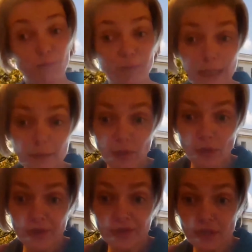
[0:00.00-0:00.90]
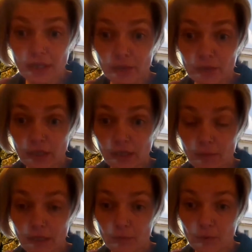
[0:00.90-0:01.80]
of big employers now
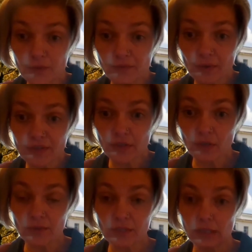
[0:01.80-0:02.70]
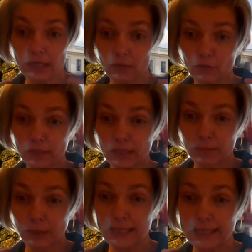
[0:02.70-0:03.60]
taking menopause very seriously and
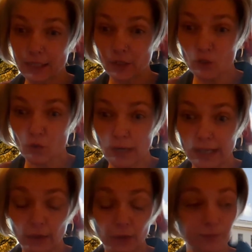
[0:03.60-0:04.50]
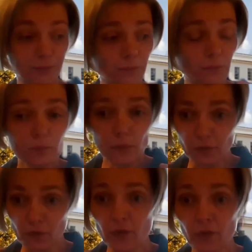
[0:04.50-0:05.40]
really blazing a trail
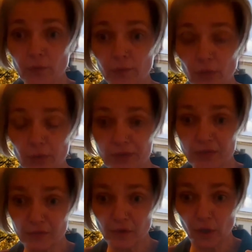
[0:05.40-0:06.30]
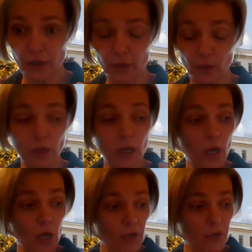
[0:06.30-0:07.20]
for other employers to follow.
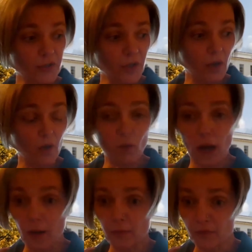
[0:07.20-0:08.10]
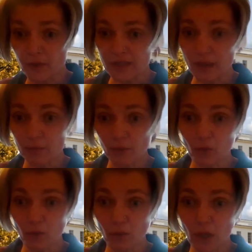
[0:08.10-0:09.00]
So, um, for
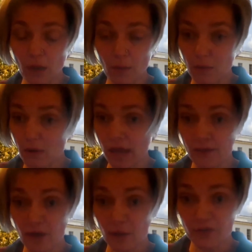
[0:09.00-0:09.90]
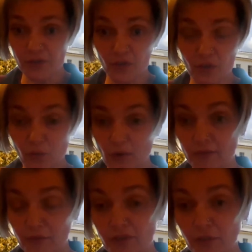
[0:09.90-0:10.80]
example, uh, if I was to
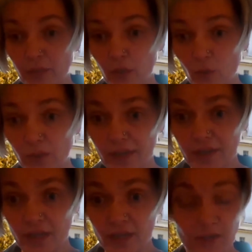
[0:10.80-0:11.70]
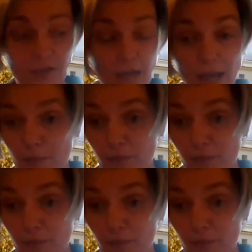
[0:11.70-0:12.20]
reference some of the organisations that